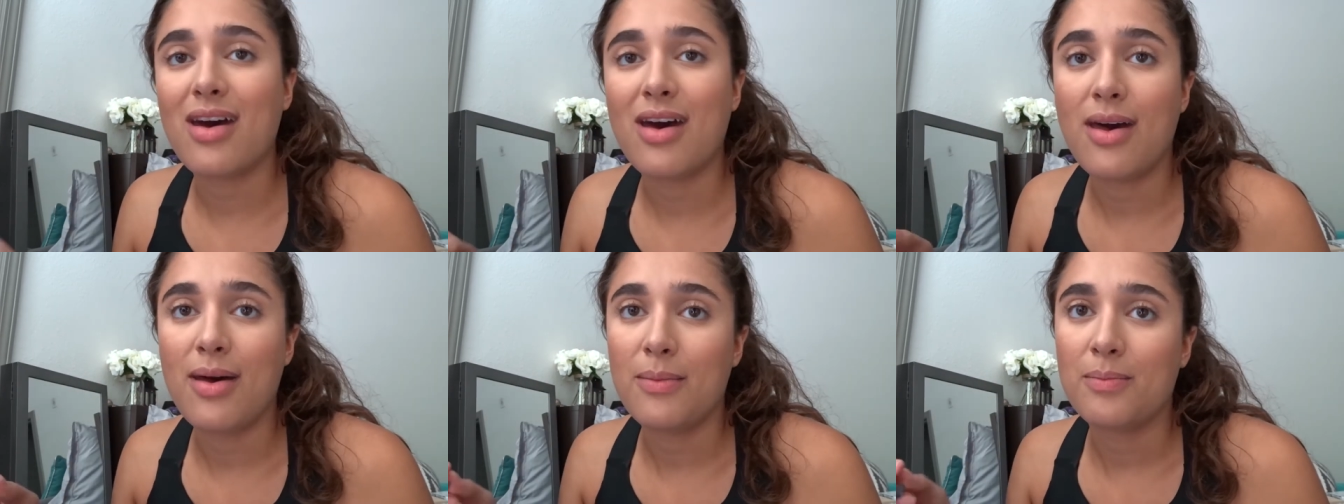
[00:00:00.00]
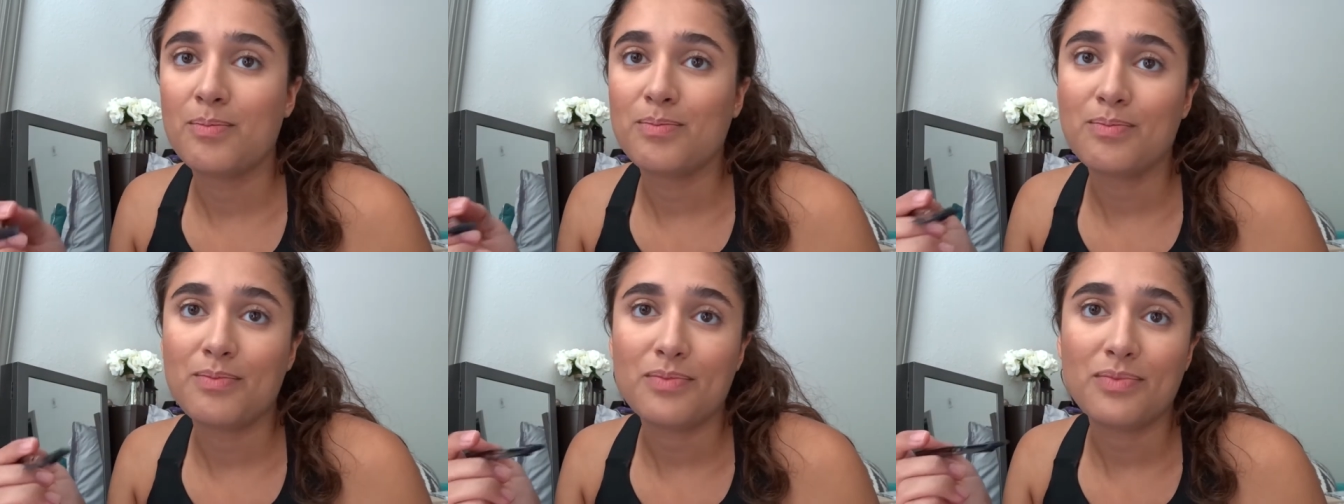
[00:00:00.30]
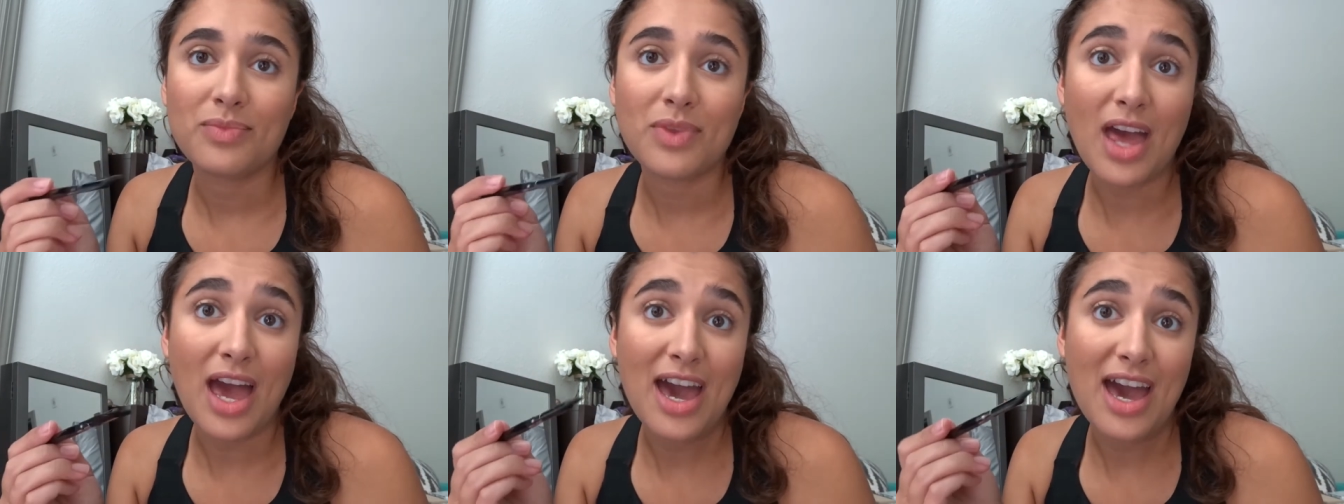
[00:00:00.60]
um,
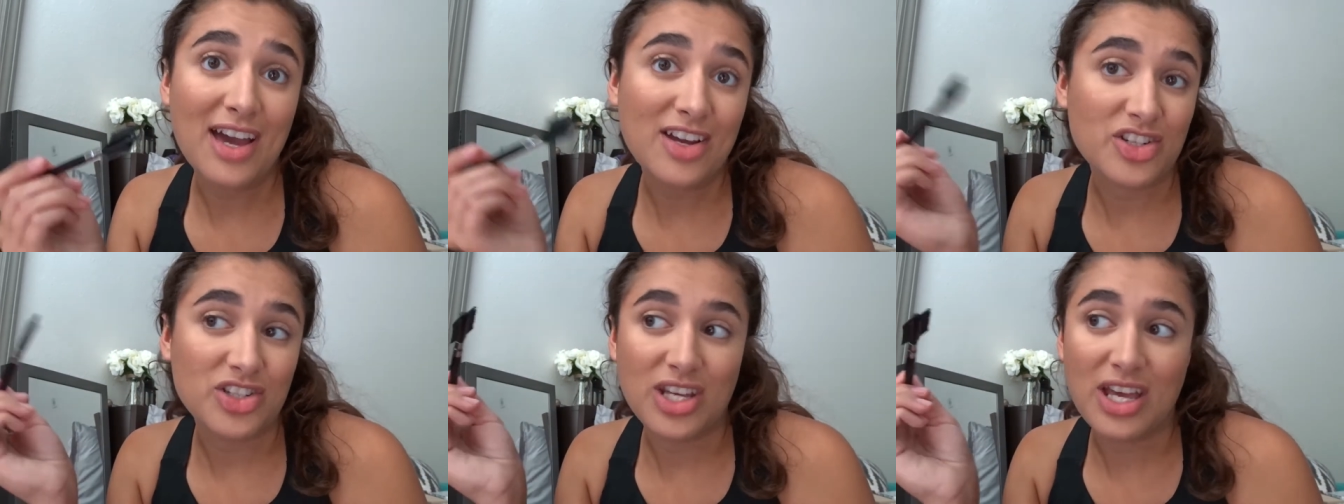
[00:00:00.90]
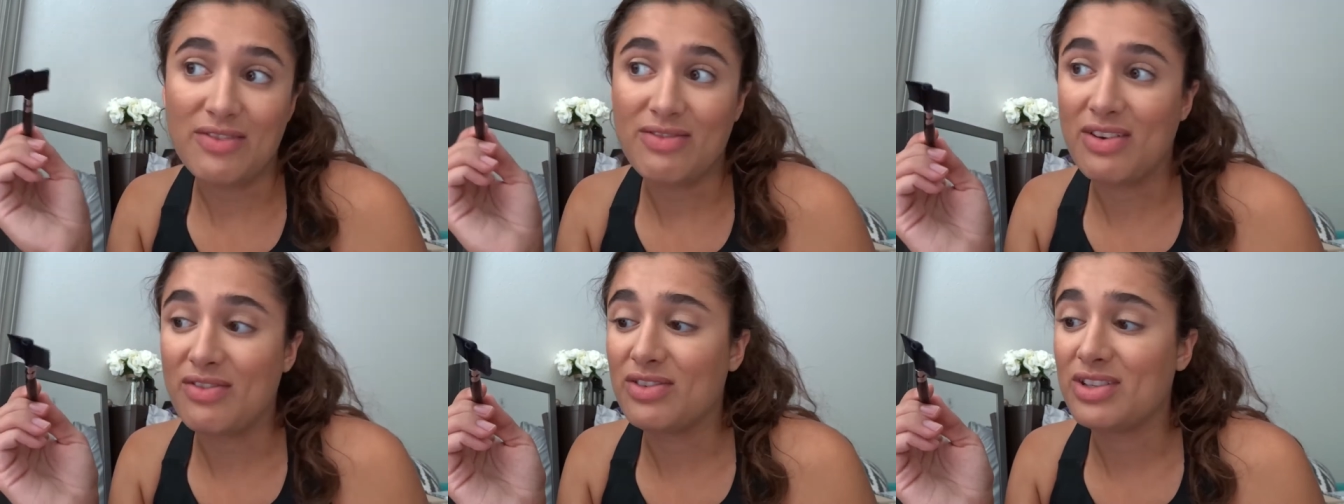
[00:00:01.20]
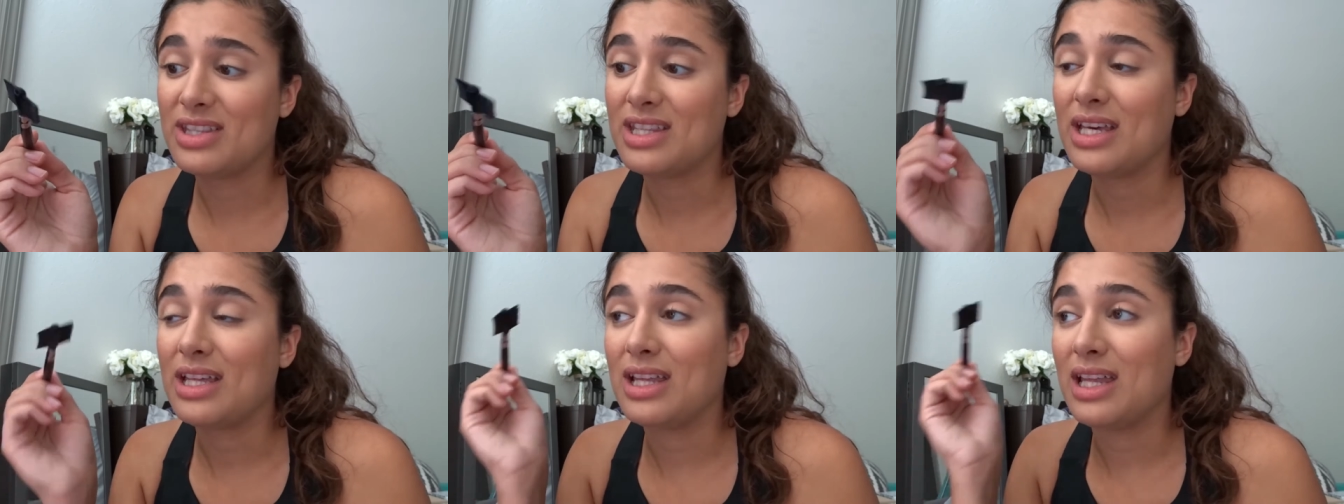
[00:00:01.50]
I actually have
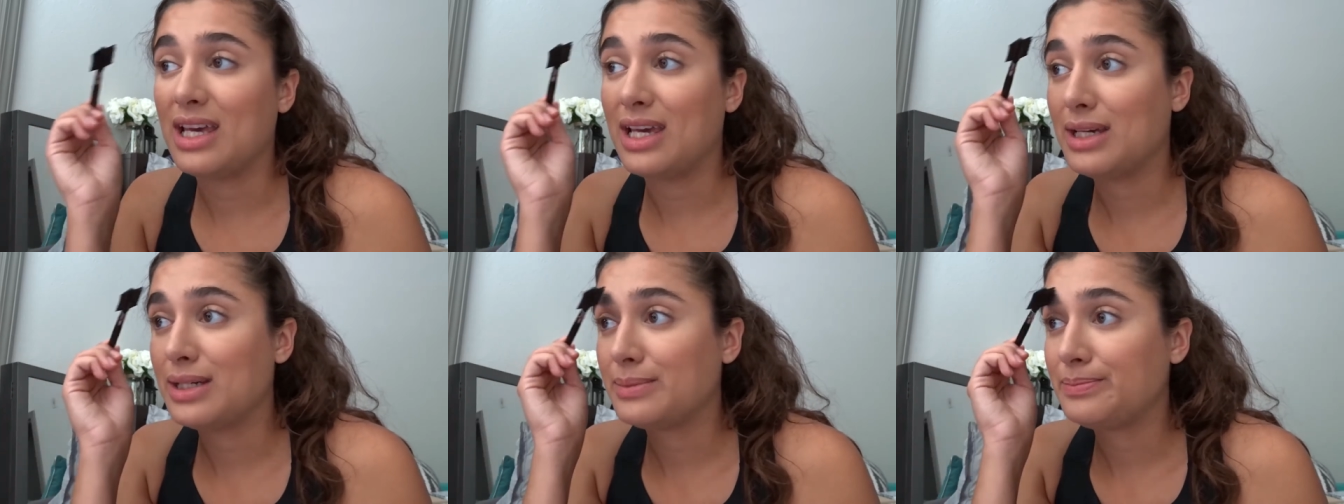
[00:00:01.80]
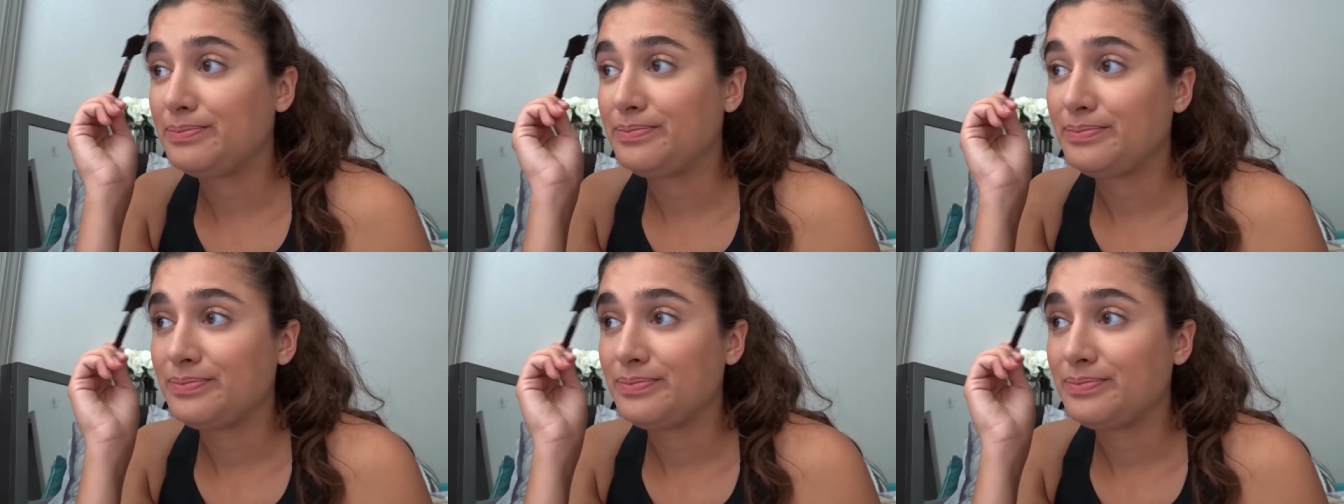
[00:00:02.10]
everything like,